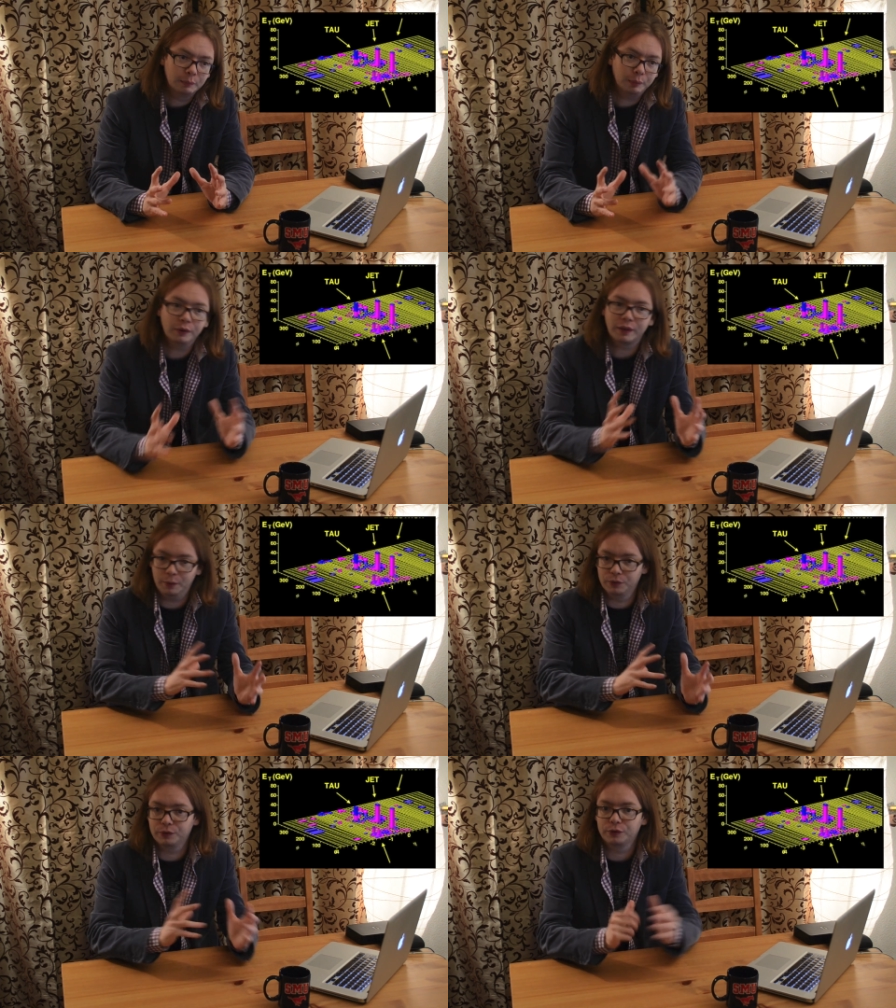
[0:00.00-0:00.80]
but that
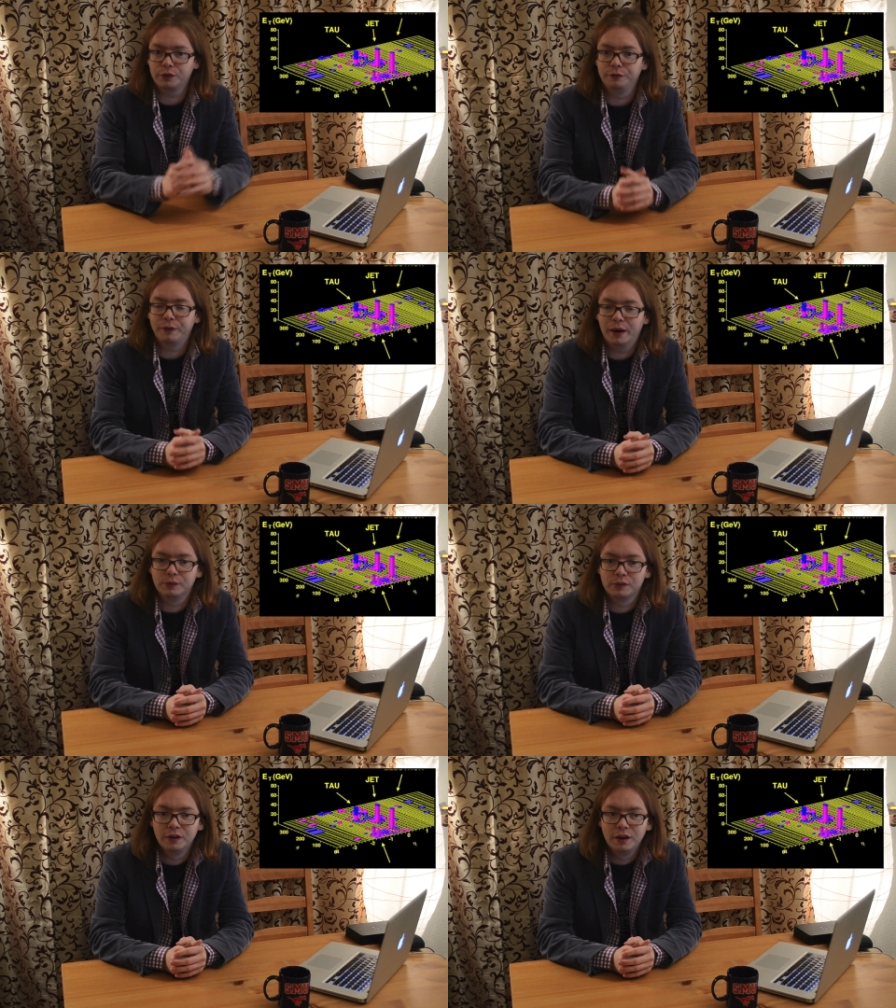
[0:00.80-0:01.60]
was also
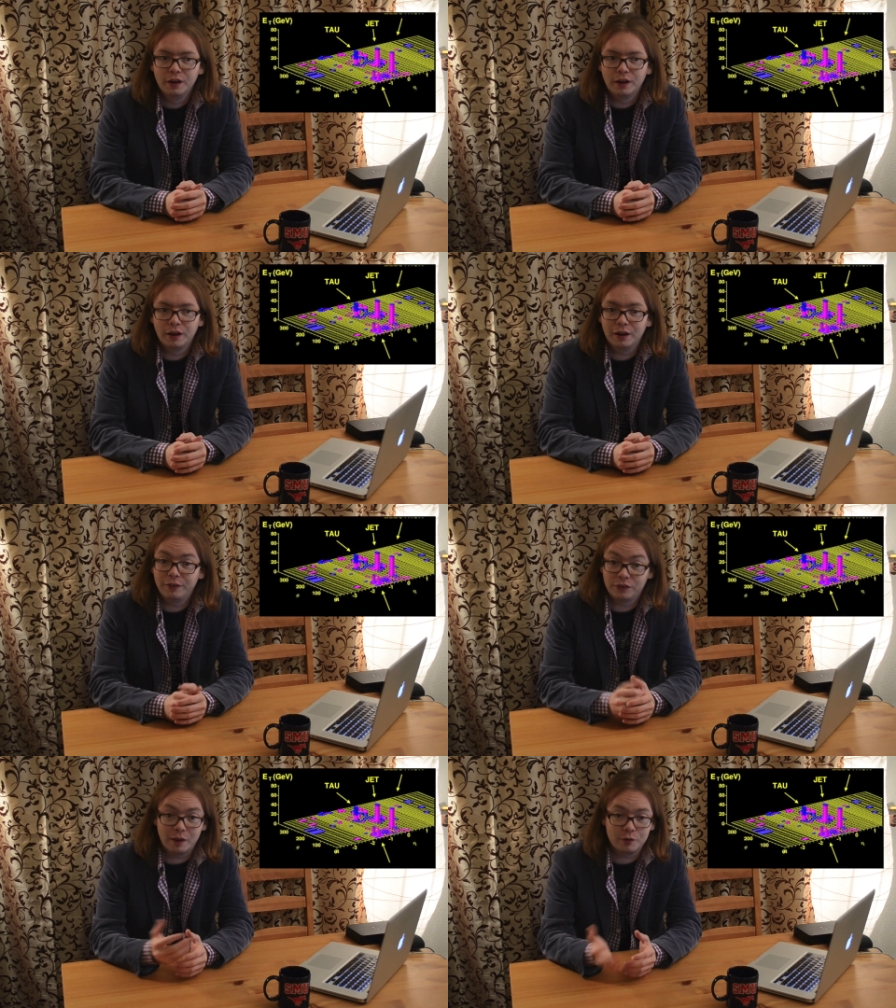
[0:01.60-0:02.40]
found in
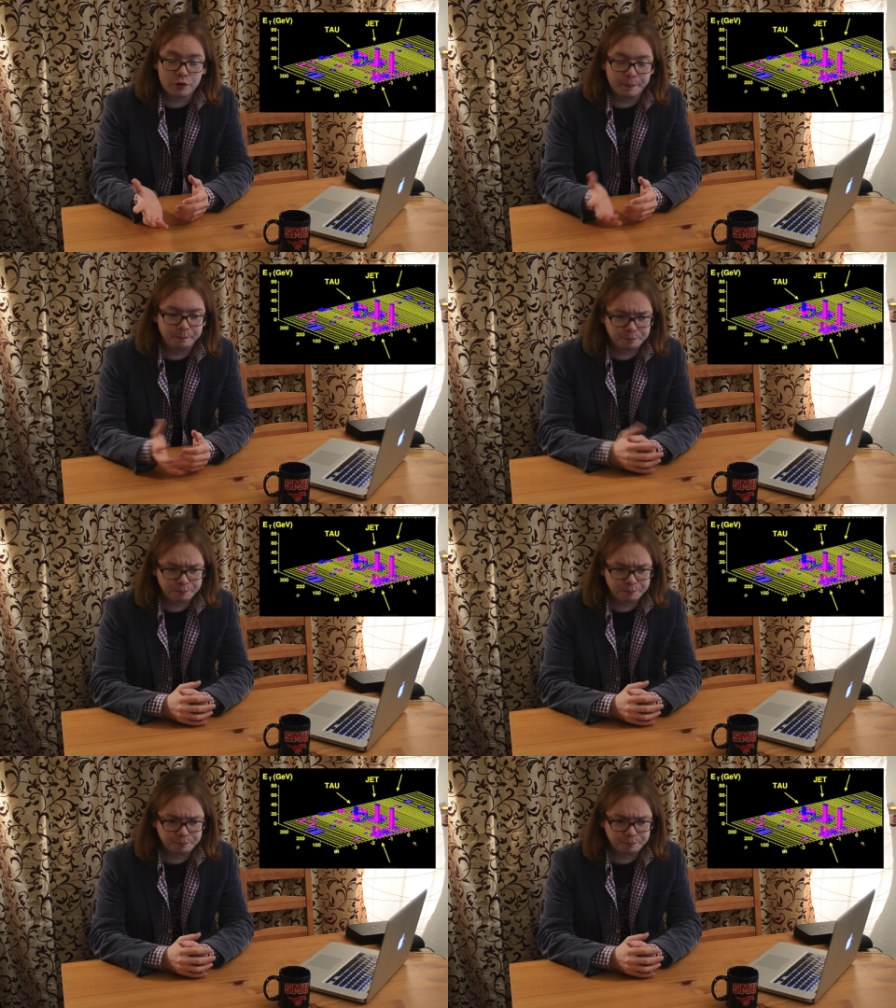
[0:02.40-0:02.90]
the tevatron